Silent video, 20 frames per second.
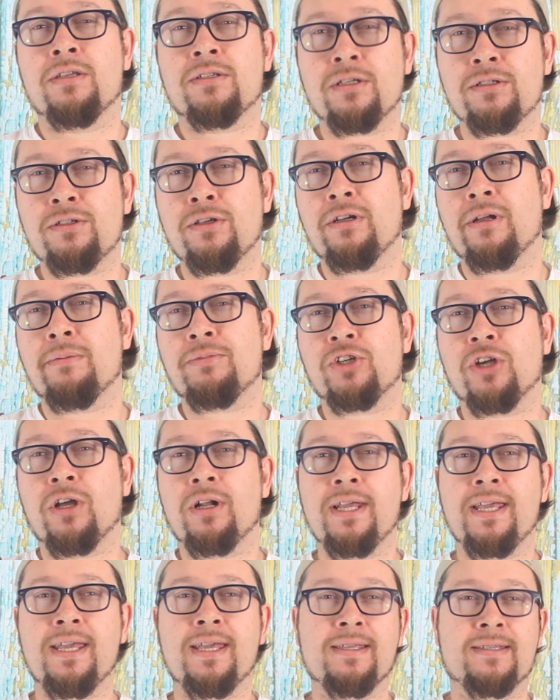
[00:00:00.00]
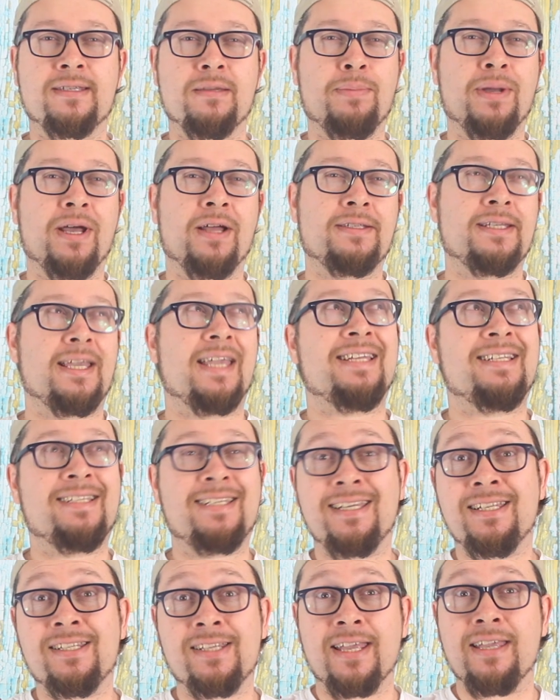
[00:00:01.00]
So Turn Up Charlie is about a
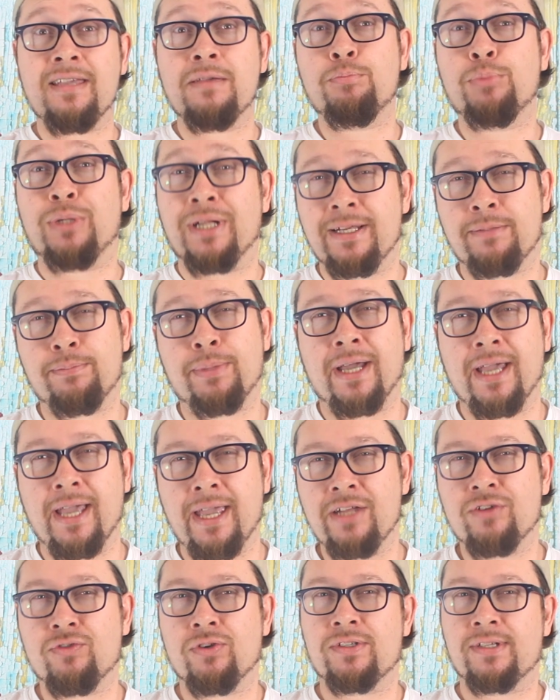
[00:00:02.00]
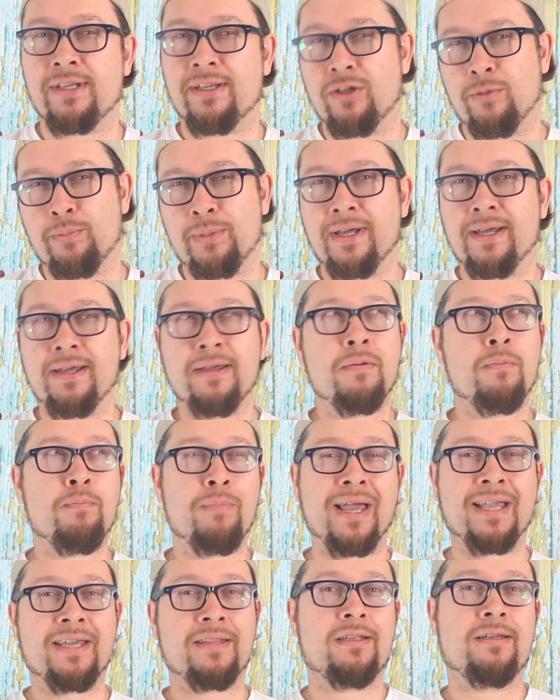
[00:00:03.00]
DJ played by Idris Elba.
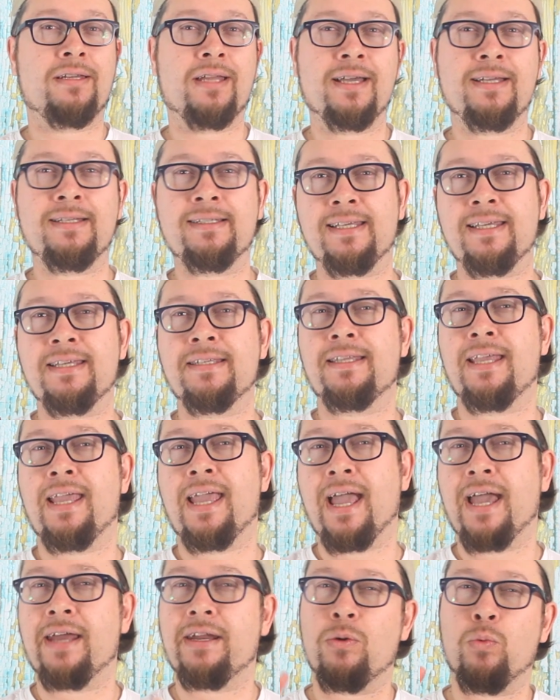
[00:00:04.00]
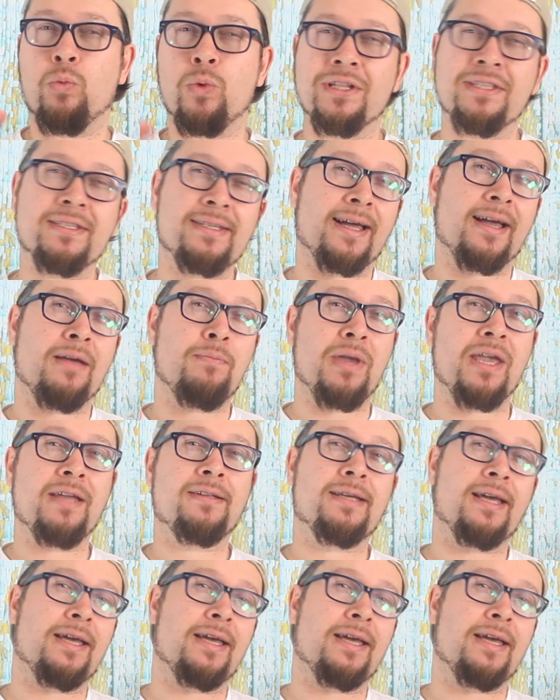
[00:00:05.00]
Back in the 90s, he had a one-time hit